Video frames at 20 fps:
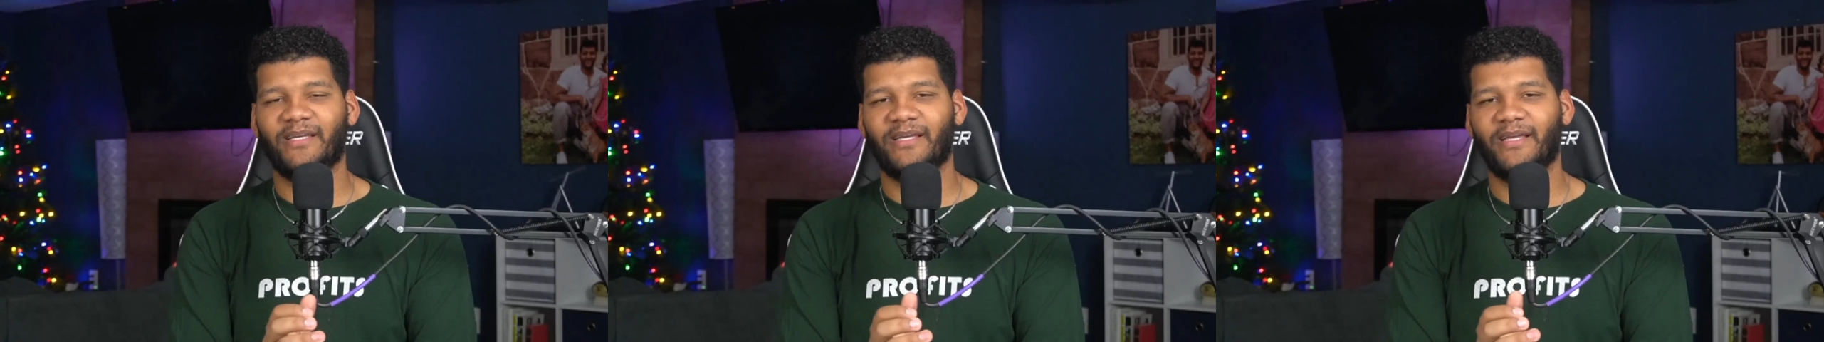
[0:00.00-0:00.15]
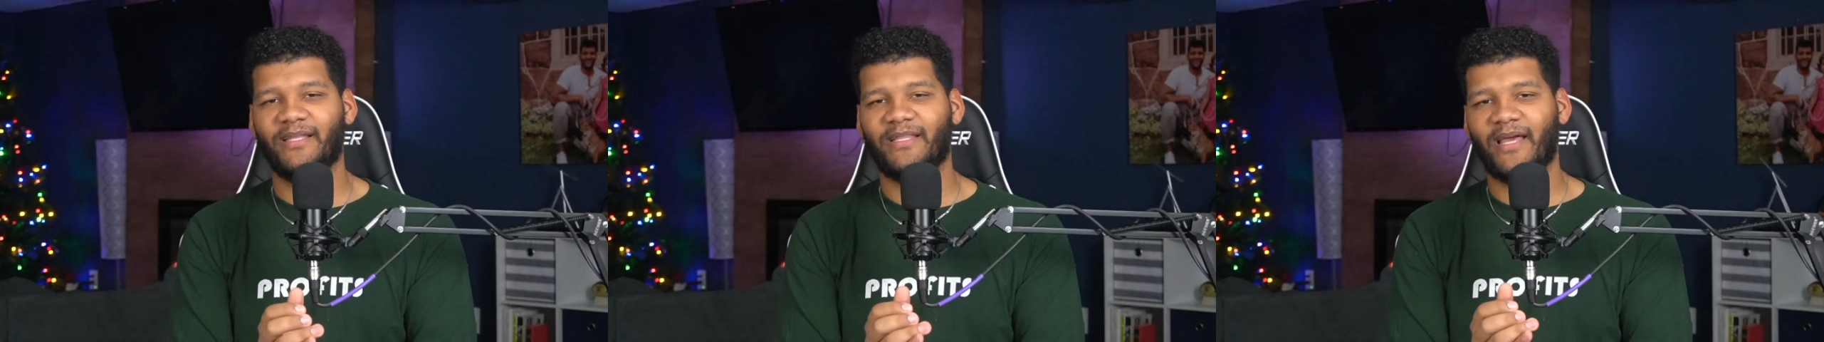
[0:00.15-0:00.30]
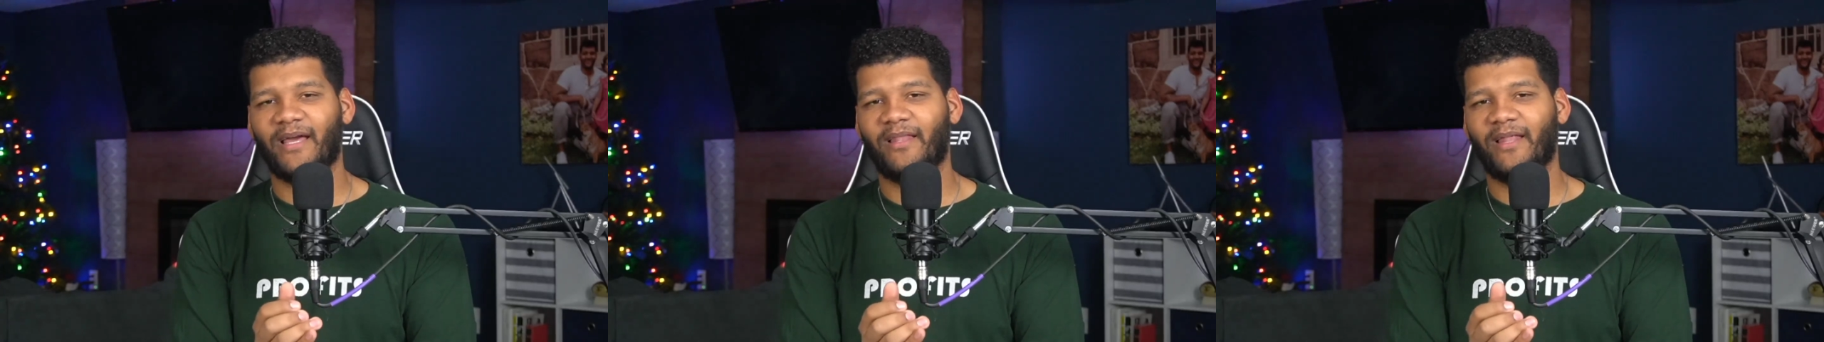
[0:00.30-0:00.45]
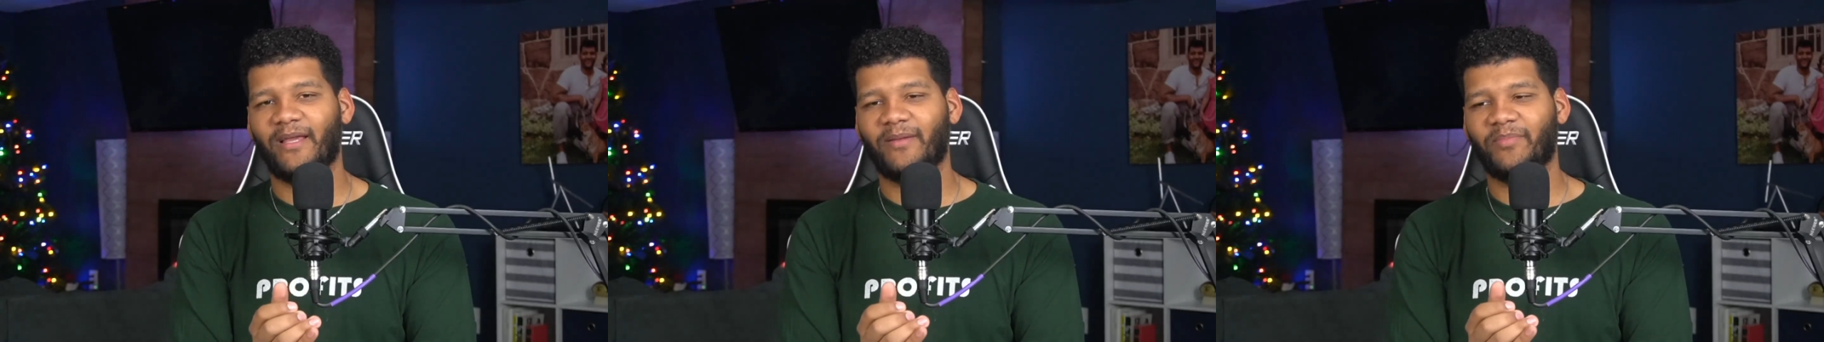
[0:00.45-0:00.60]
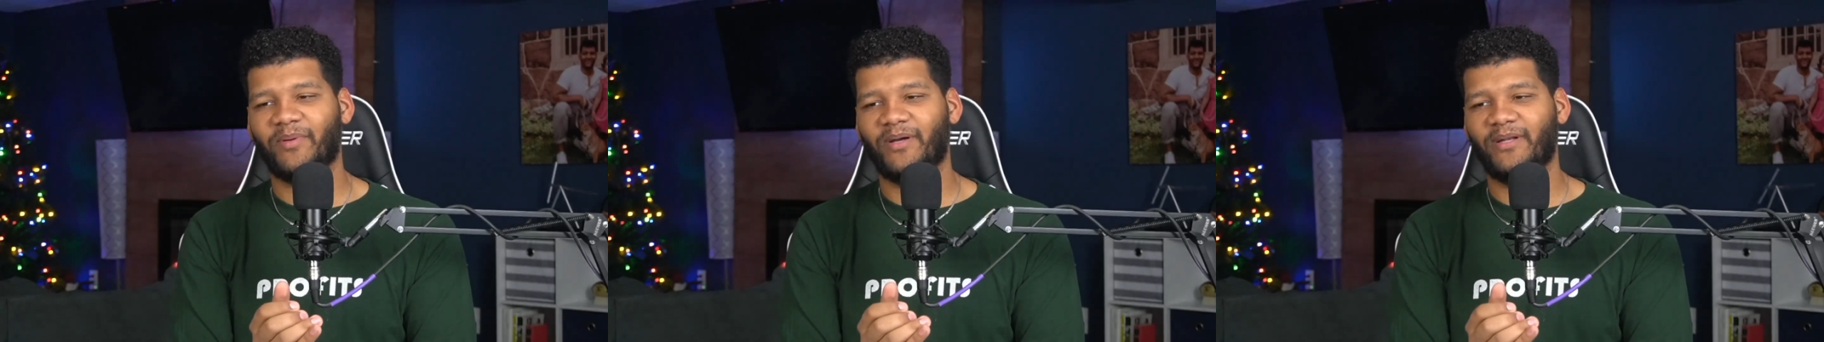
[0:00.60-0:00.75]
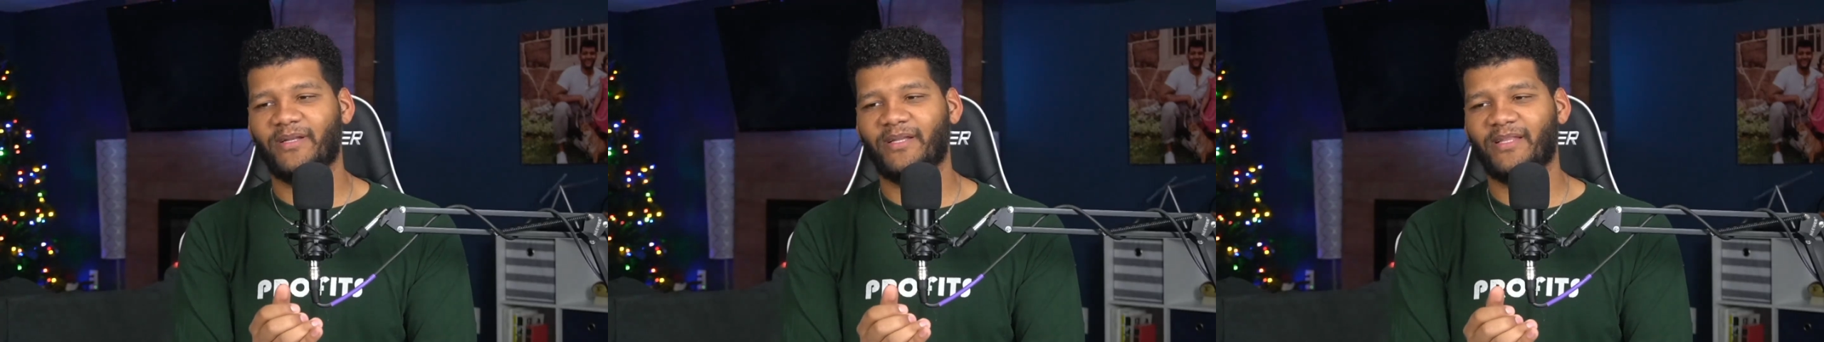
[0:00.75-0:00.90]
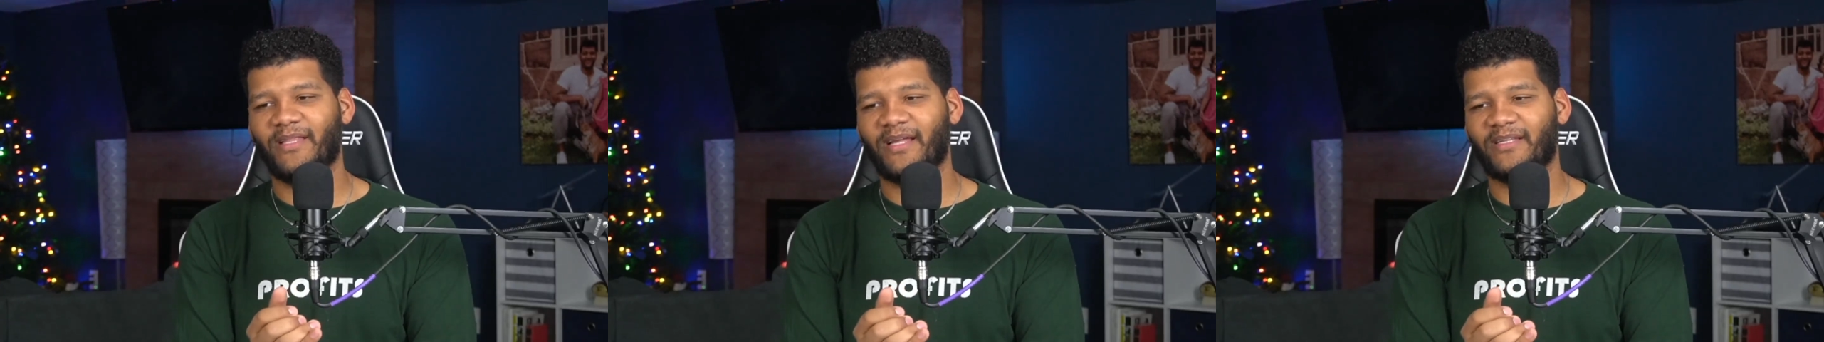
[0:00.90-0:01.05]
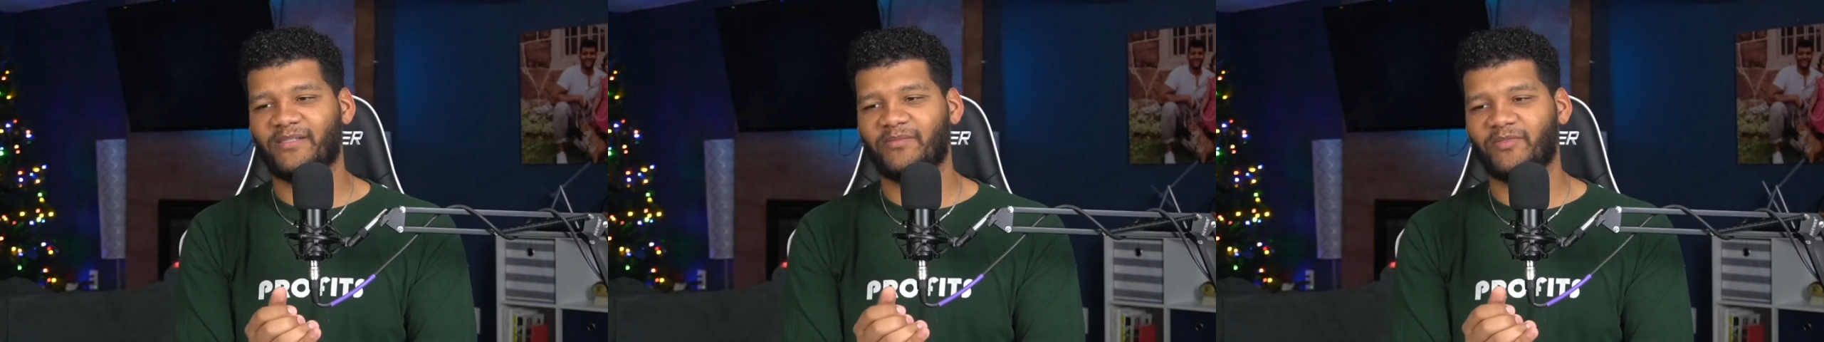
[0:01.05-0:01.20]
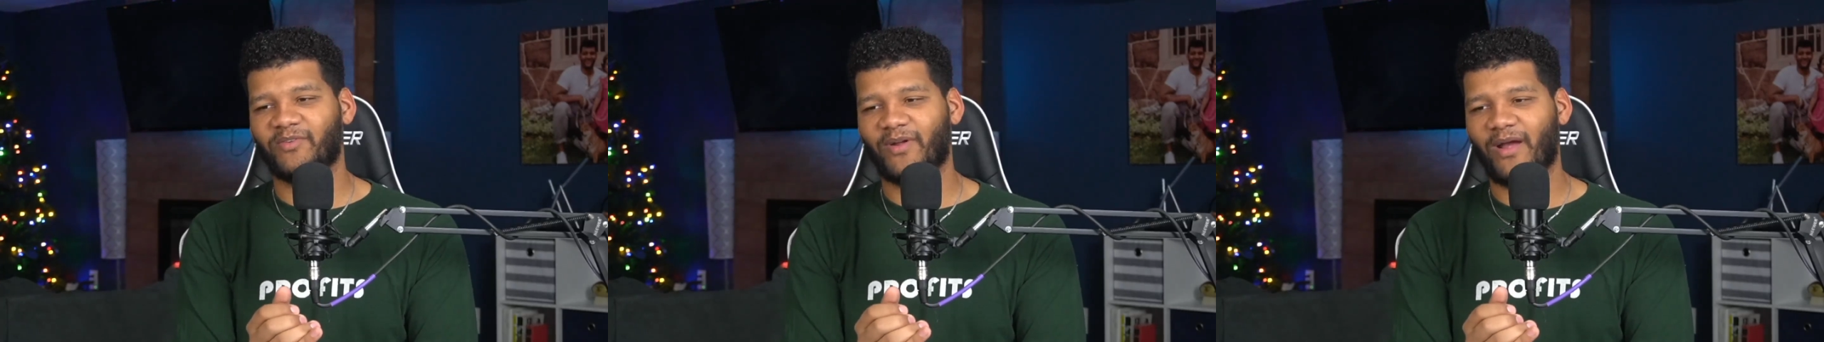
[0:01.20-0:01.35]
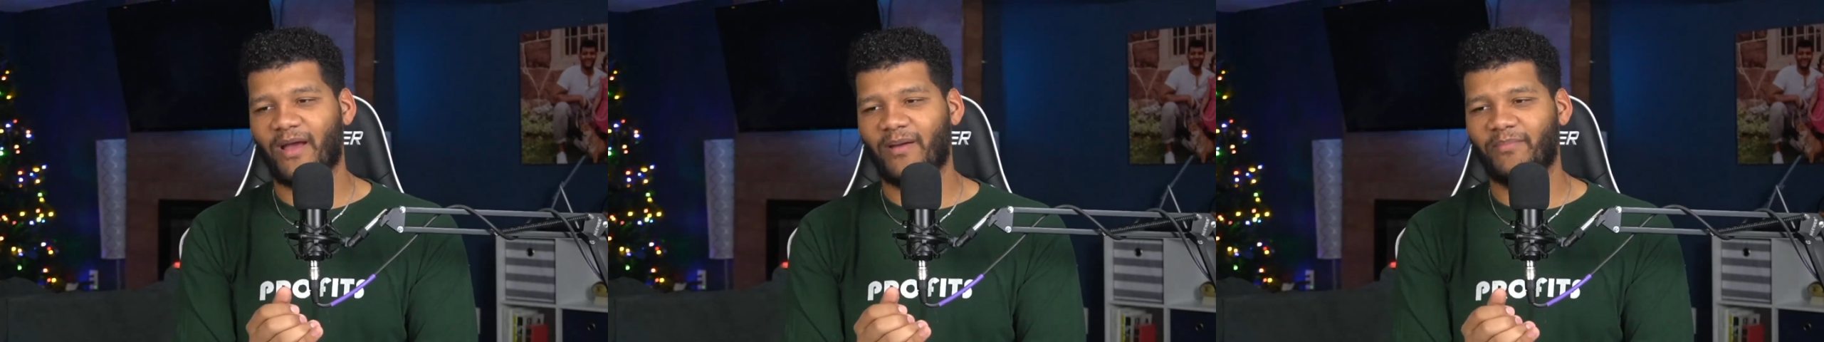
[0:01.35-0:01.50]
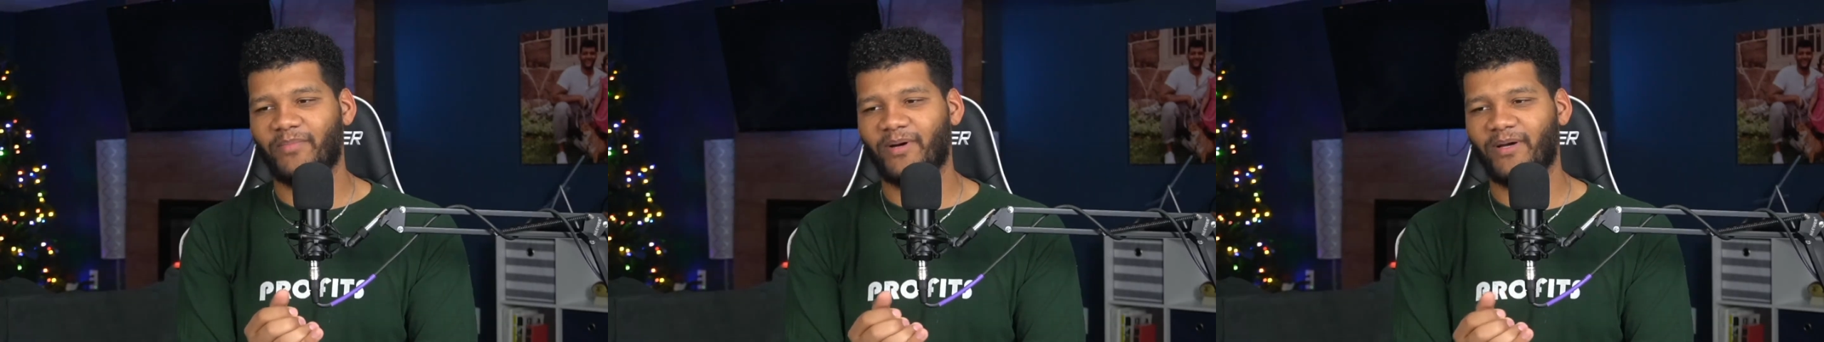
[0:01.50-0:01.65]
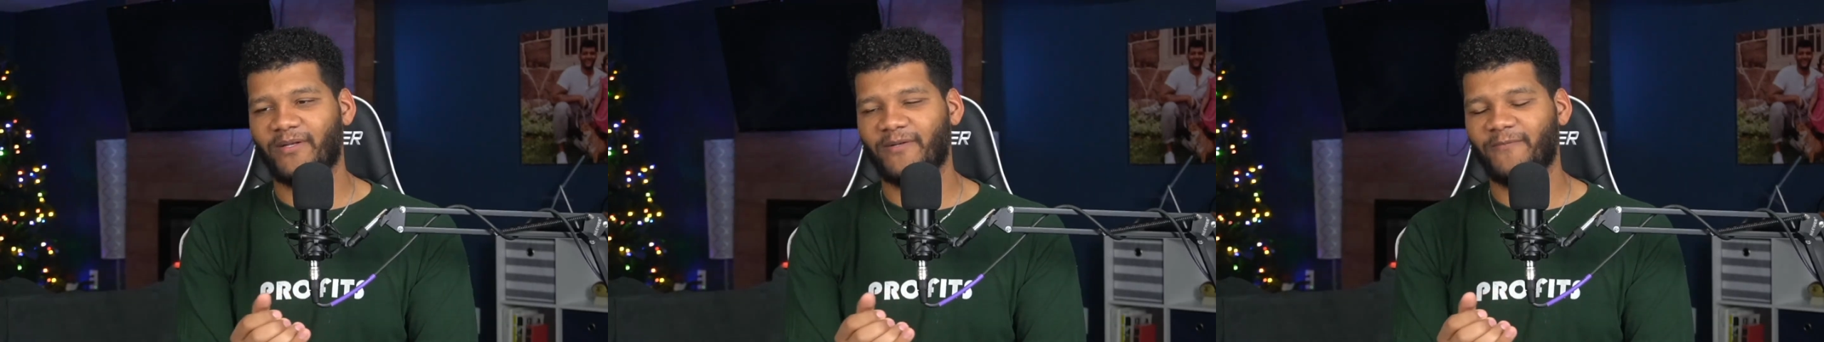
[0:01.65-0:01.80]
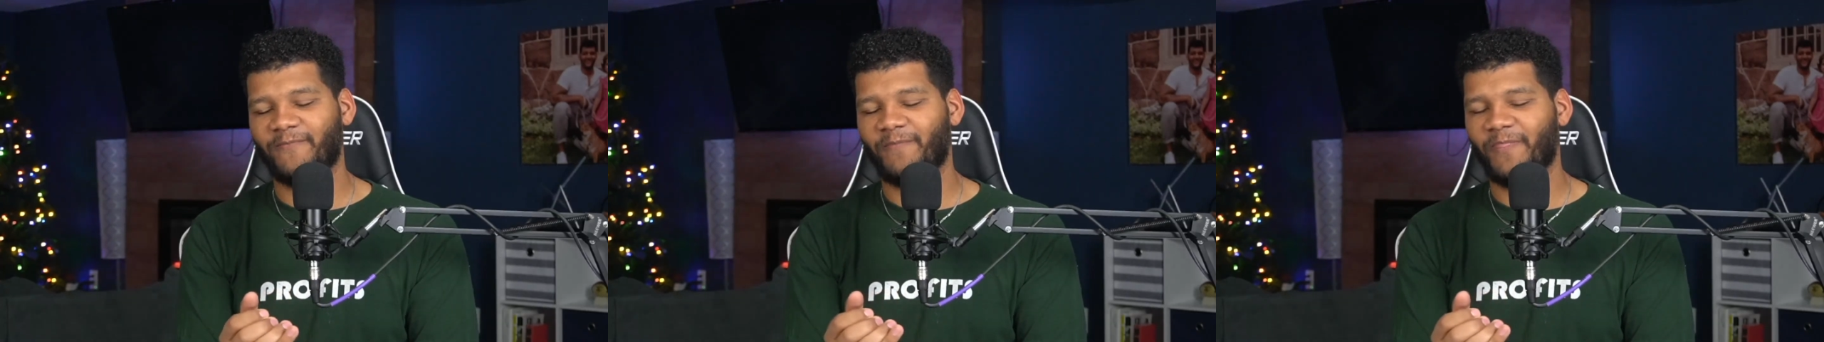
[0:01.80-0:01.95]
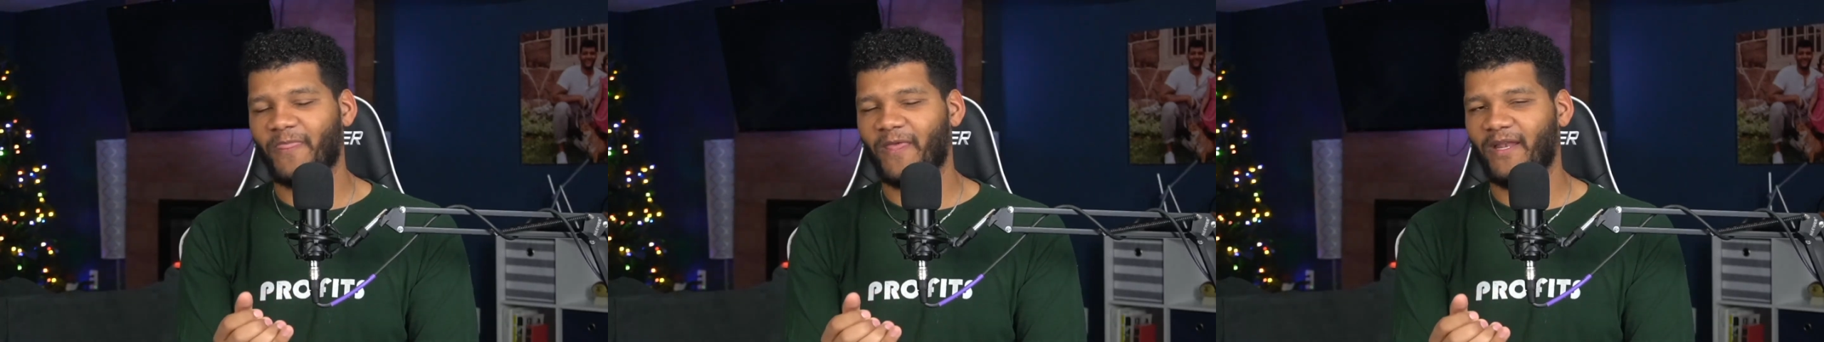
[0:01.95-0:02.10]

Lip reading: hit that like button, hit that subscribe button,